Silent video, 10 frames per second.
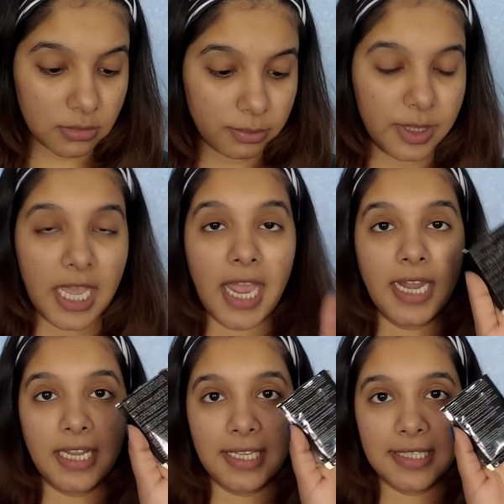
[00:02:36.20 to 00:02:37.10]

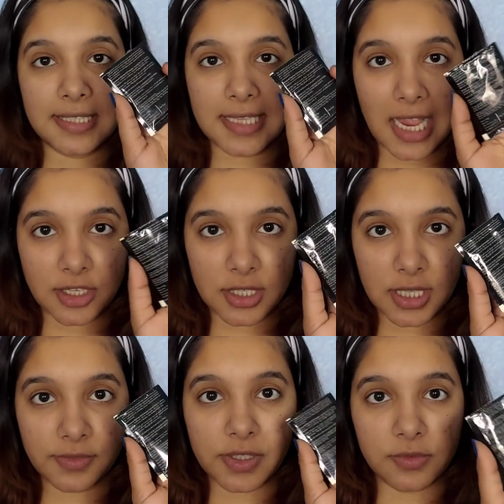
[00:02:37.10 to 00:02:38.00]
Behind each sachet, they
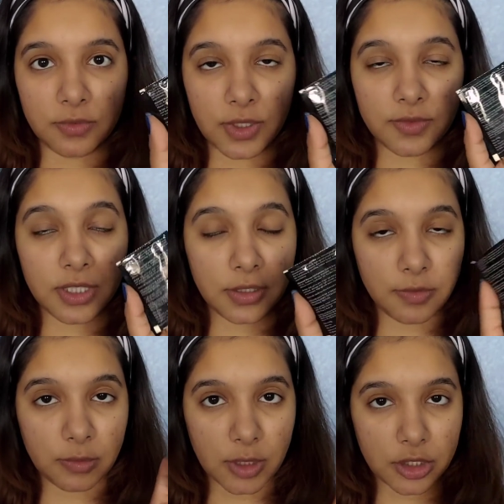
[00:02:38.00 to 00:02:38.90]
have given
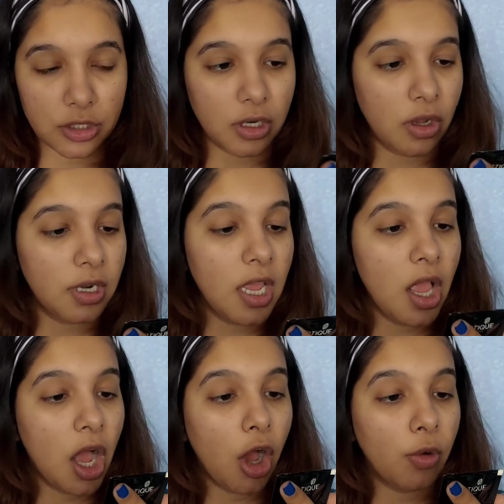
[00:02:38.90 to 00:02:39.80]
information on
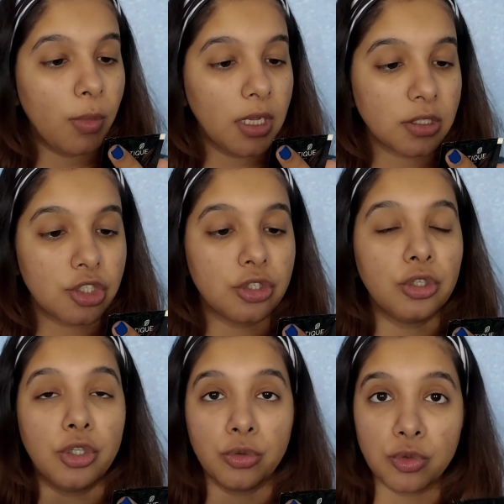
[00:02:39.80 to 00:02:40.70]
how much to
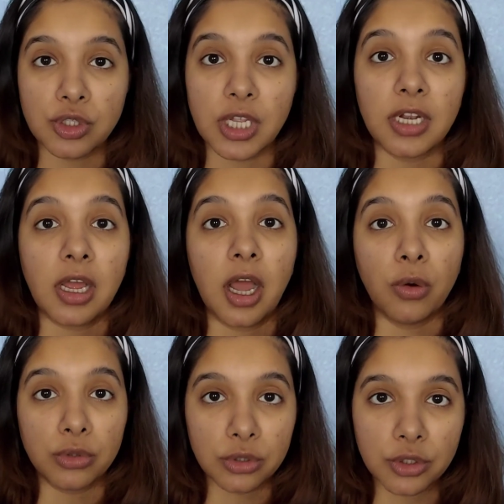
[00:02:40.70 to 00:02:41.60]
use and
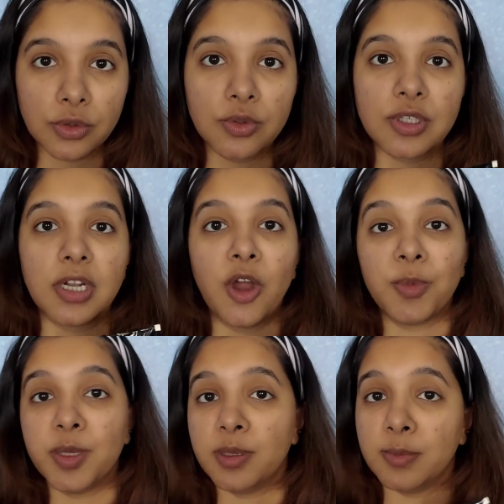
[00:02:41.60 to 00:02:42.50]
how to use and how
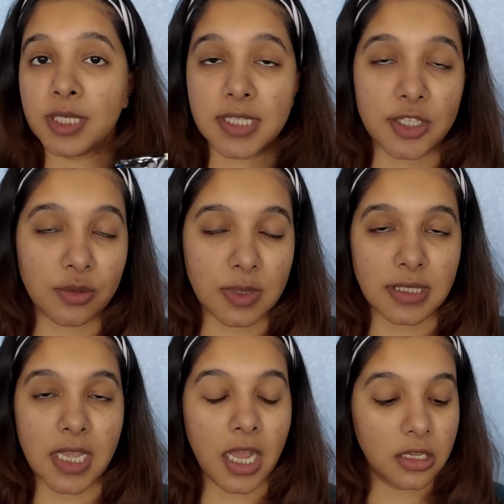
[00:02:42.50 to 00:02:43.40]
many minutes to
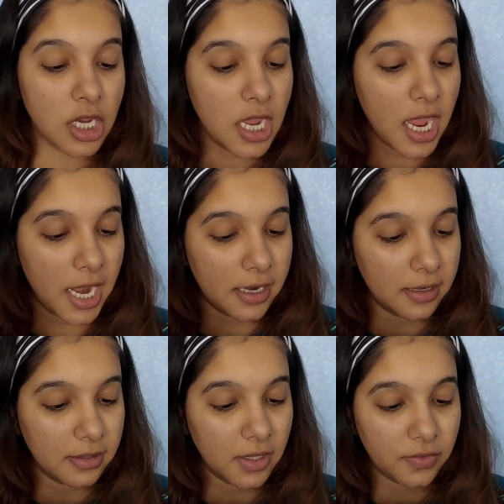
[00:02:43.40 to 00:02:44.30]
massage,
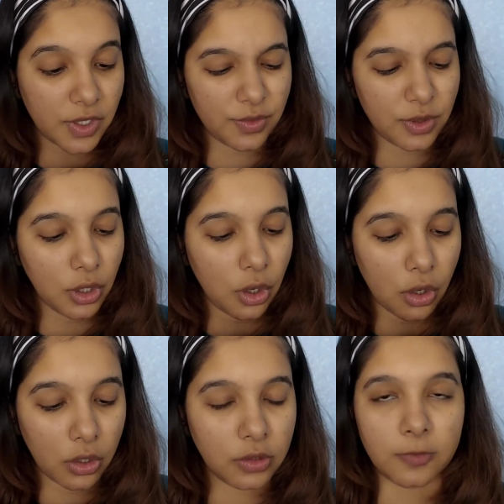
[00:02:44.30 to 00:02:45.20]
and they've given
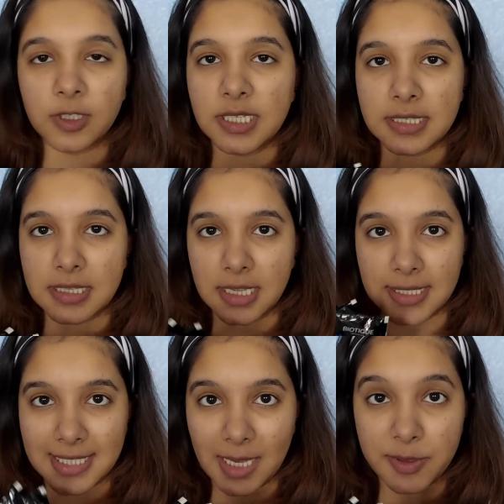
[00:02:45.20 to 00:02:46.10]
all of these
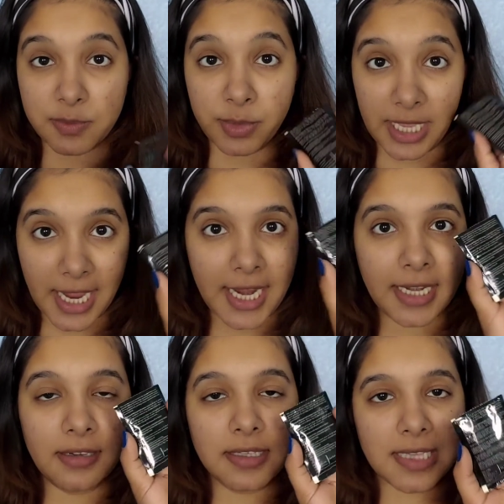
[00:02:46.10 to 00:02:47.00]
steps
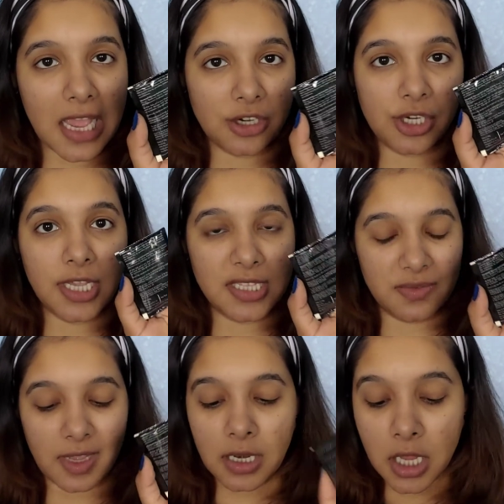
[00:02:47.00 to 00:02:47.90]
behind the sachet as
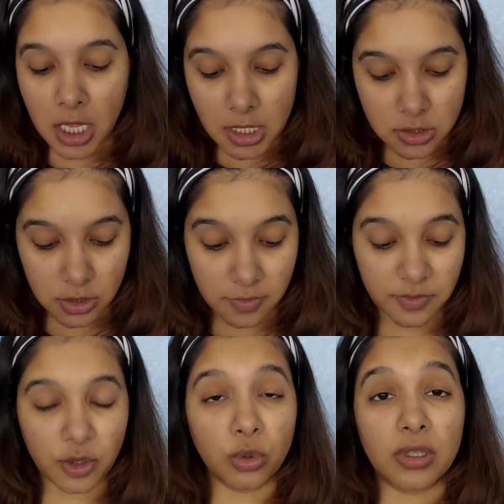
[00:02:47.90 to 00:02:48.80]
well. So if
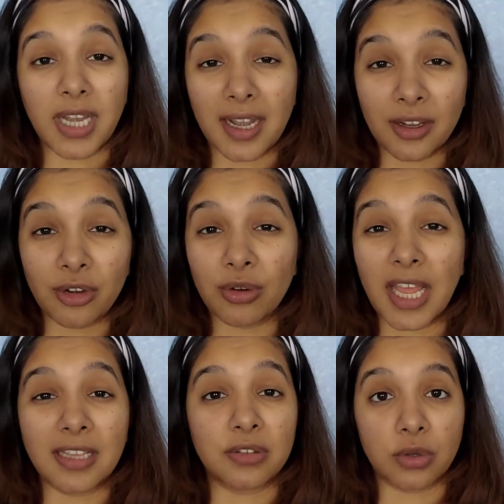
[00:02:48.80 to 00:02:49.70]
you tend to
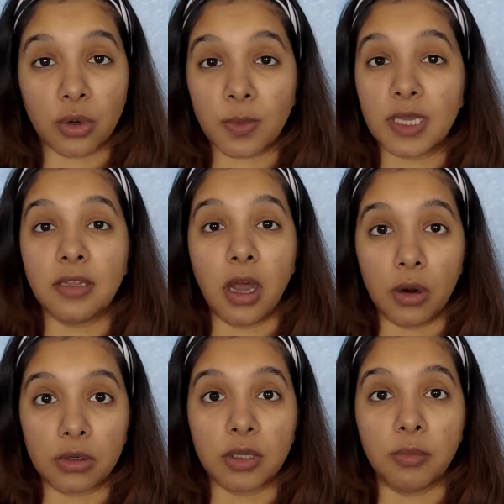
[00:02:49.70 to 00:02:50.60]
like throw away the
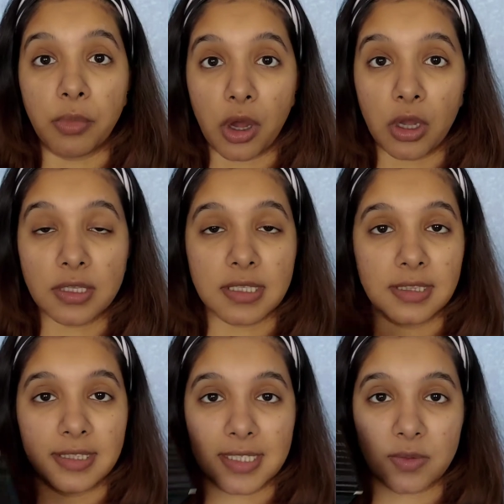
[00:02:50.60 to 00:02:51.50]
outer box,
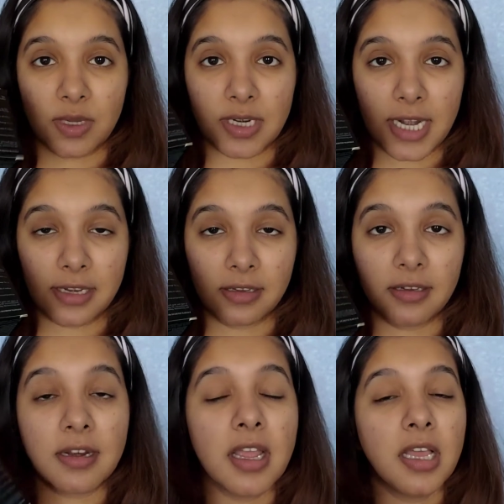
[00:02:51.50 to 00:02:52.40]
this one right
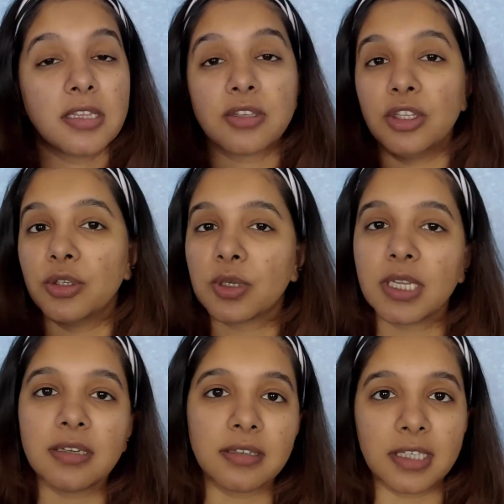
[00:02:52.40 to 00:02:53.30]
here, so you
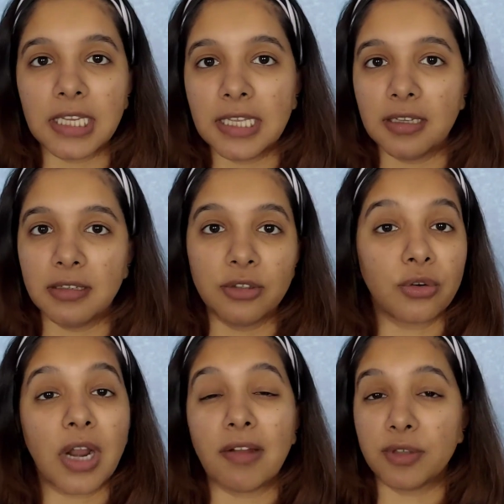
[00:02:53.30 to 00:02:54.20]

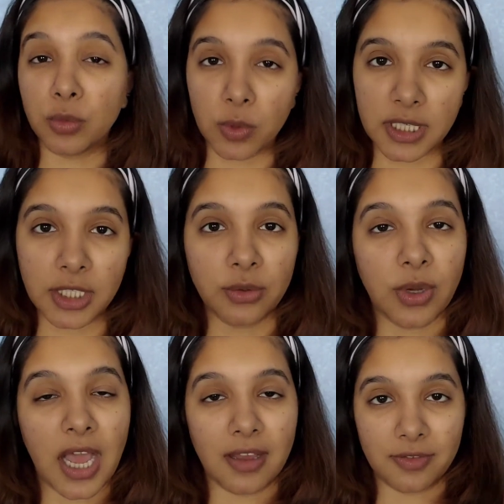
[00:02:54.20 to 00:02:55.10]
don't have to worry. You
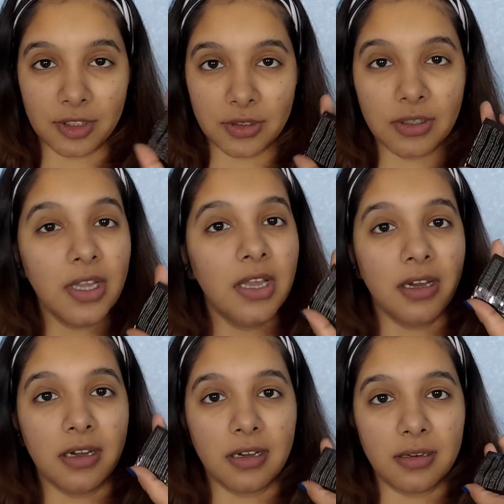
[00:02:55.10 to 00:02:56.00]
have the
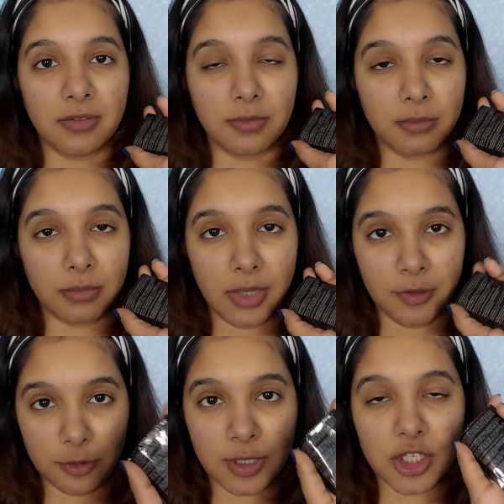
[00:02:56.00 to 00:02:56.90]

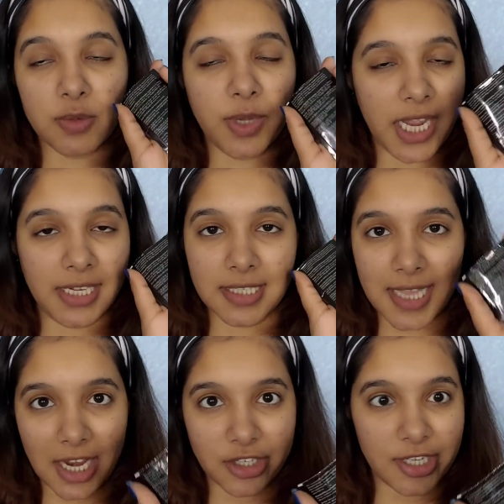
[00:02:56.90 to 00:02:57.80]
information behind the
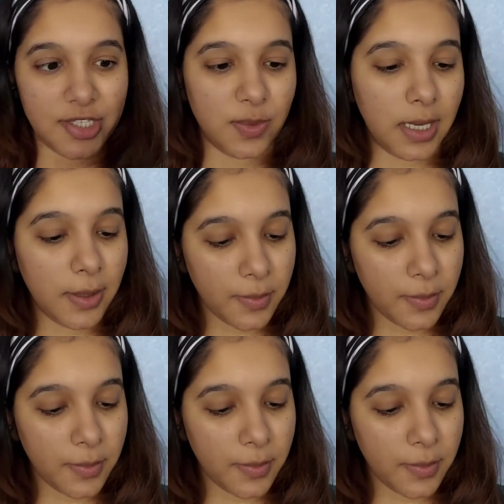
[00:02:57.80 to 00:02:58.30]
sachet as well.